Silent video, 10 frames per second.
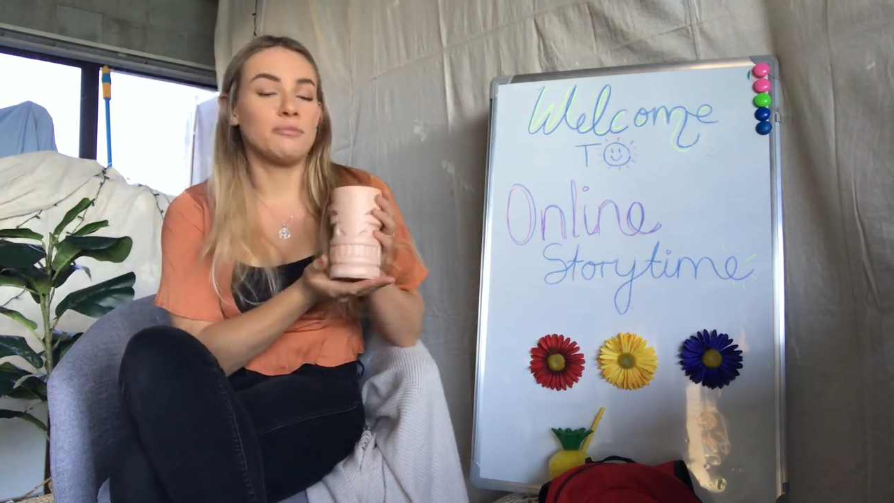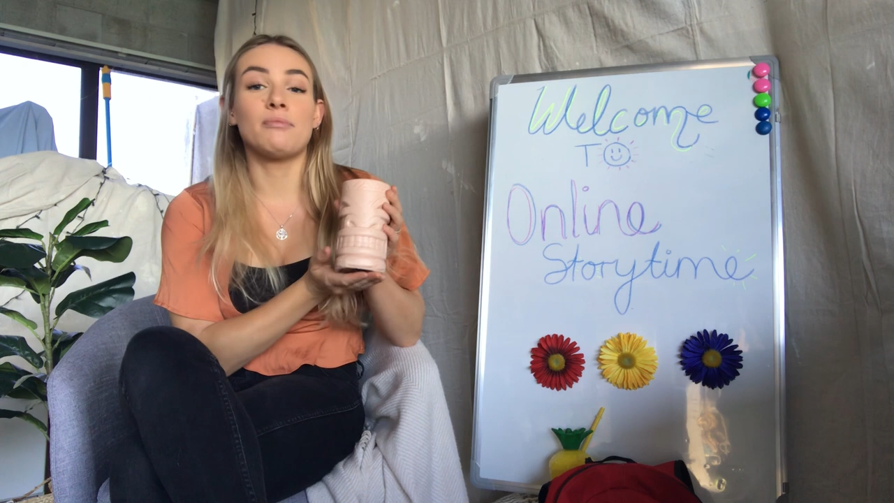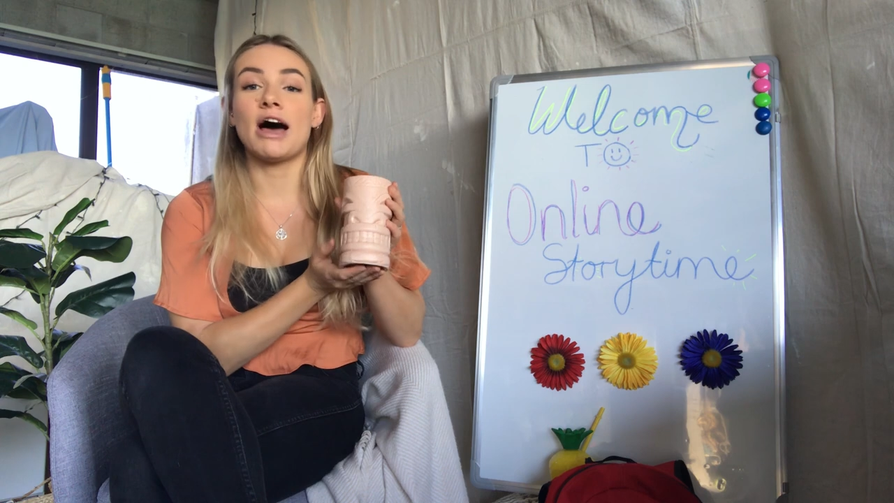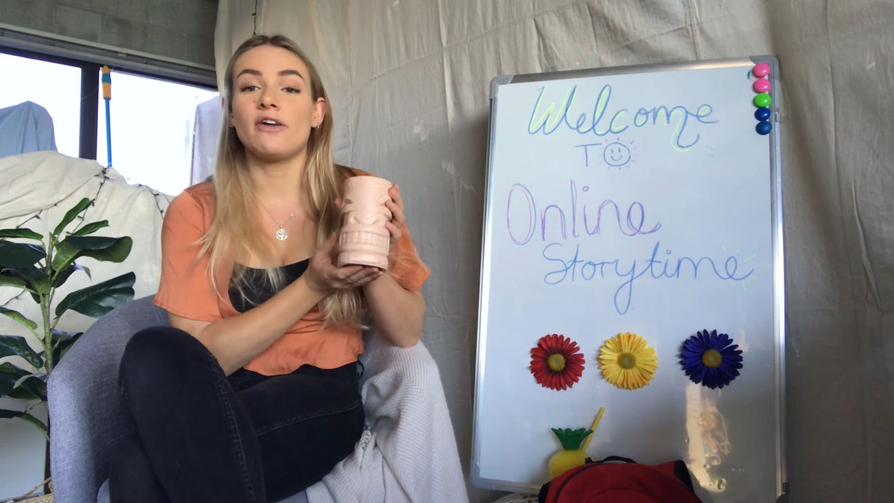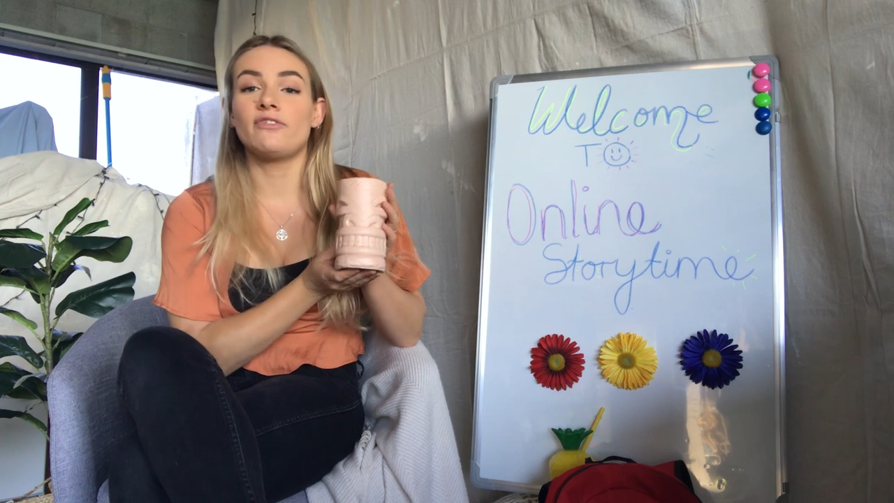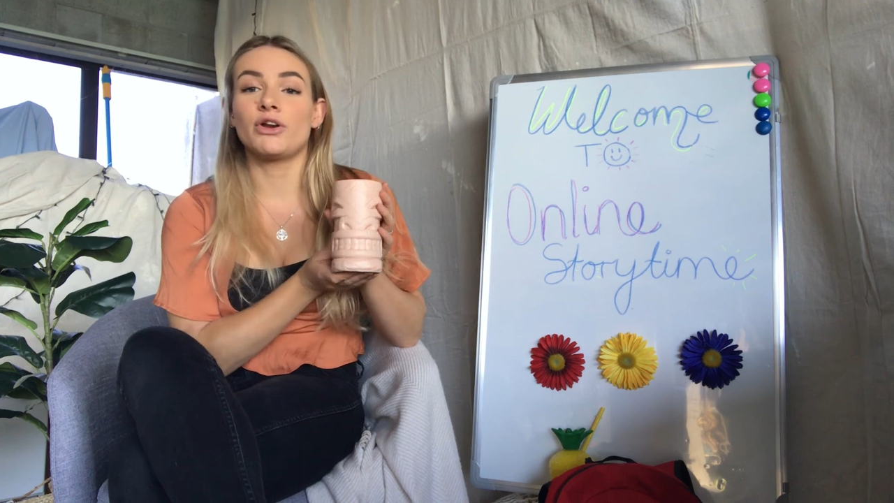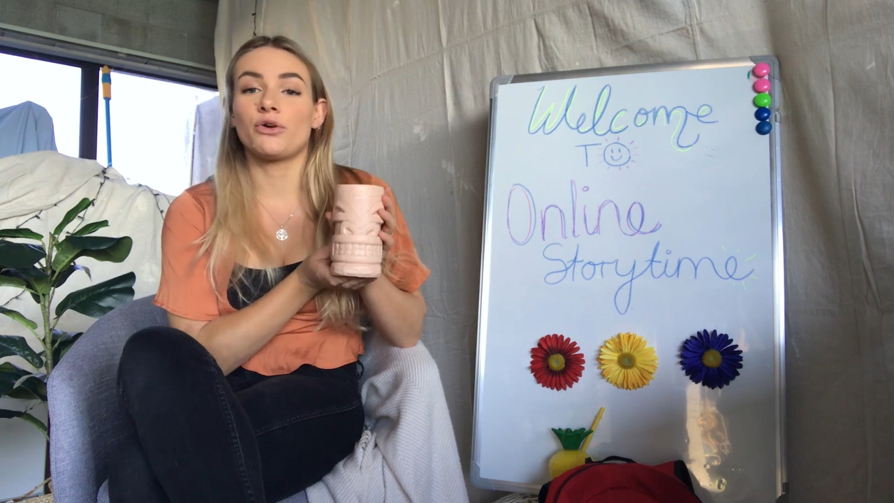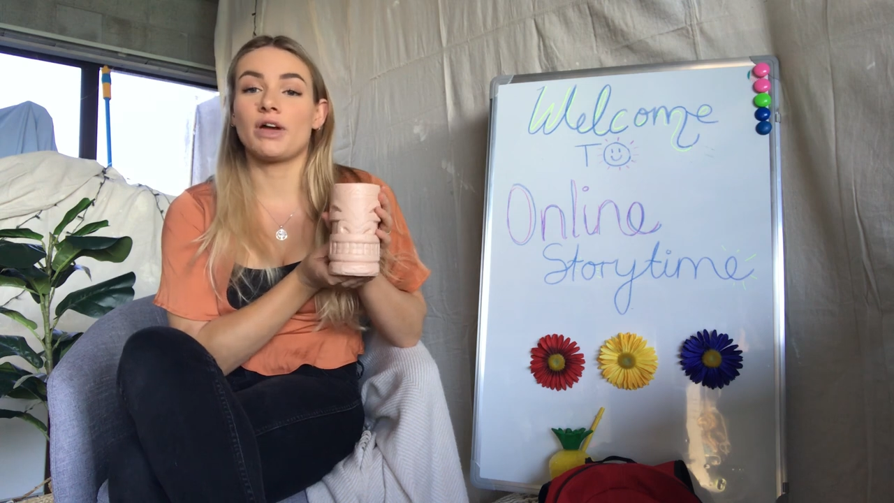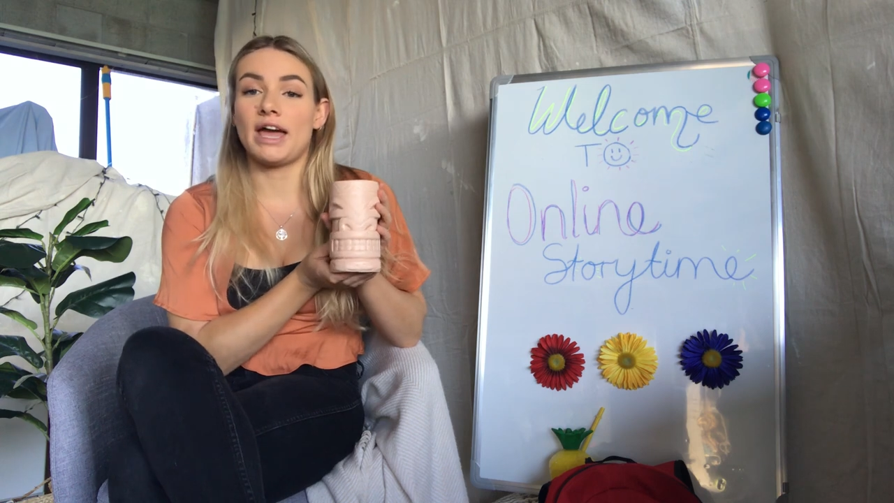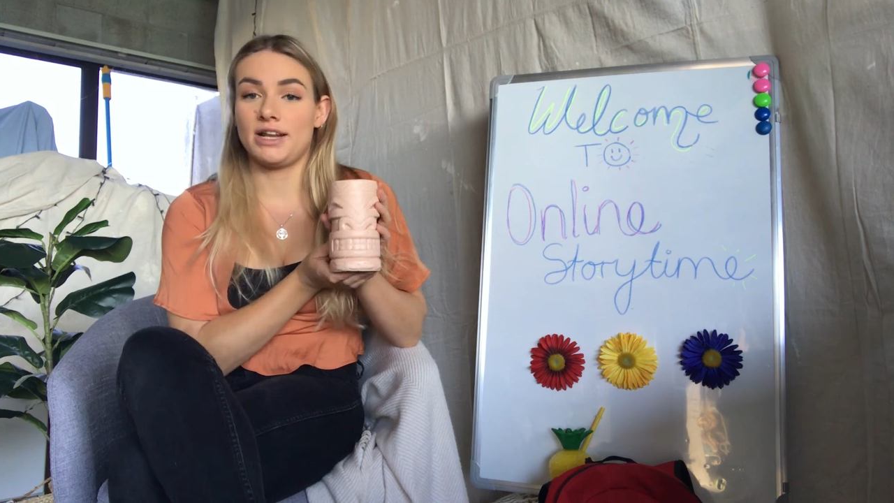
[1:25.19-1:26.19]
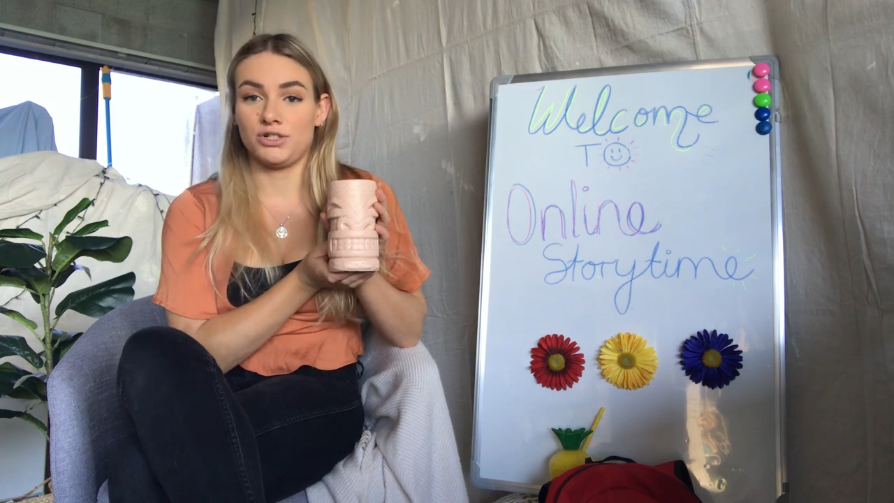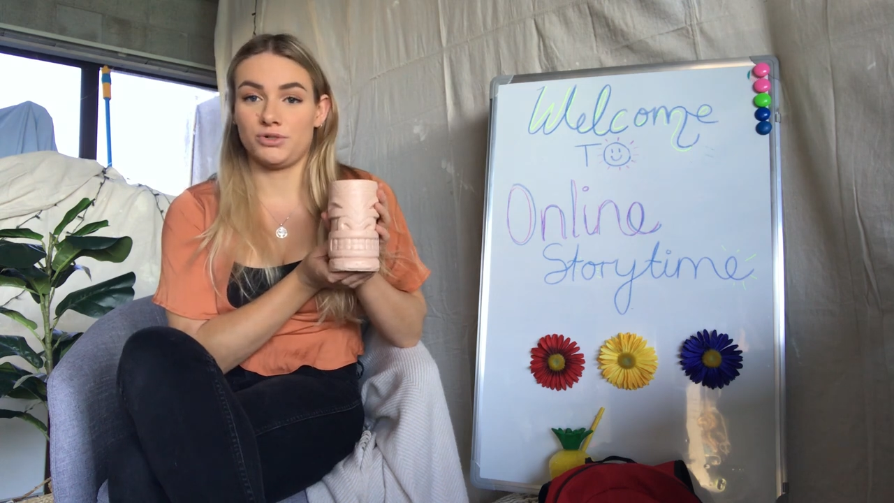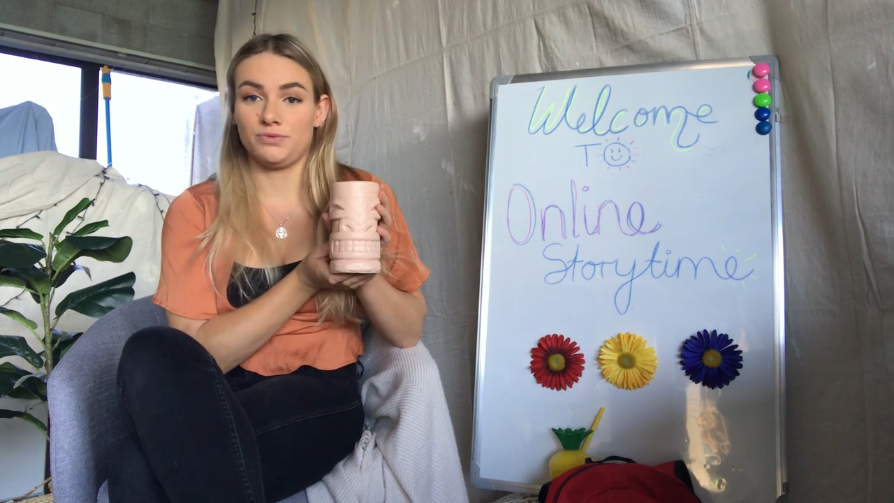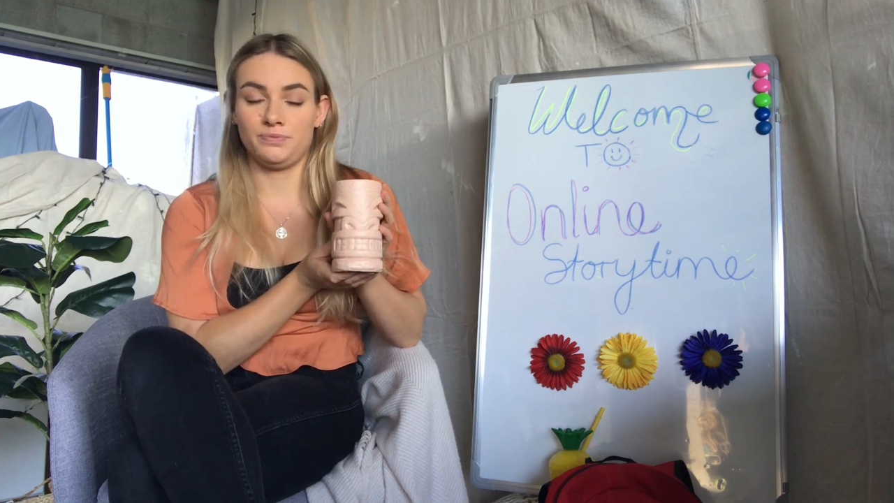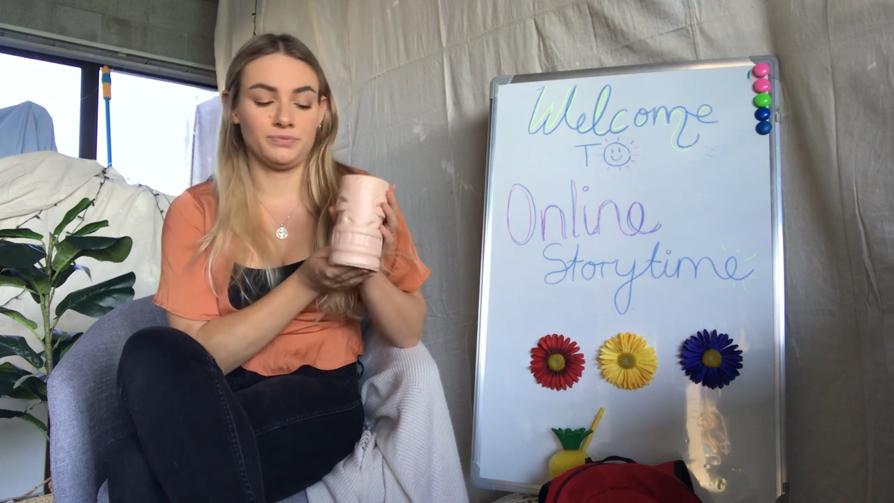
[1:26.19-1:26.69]
Fido
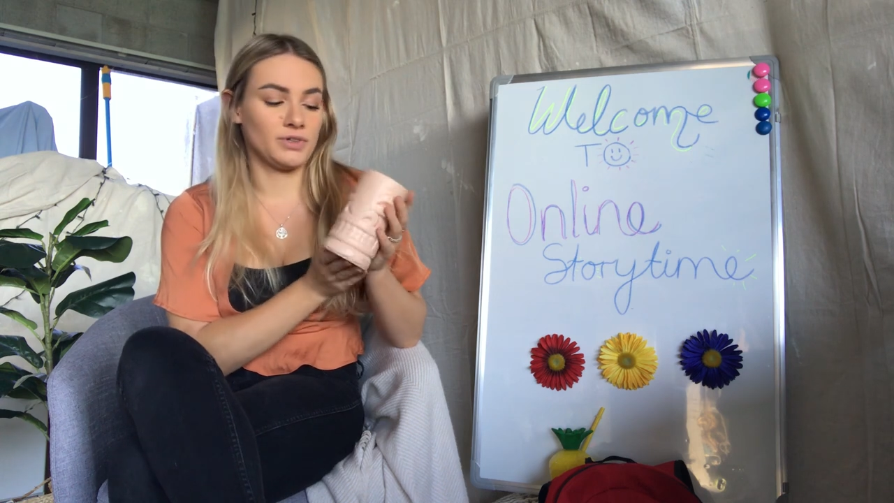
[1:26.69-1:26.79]
candle.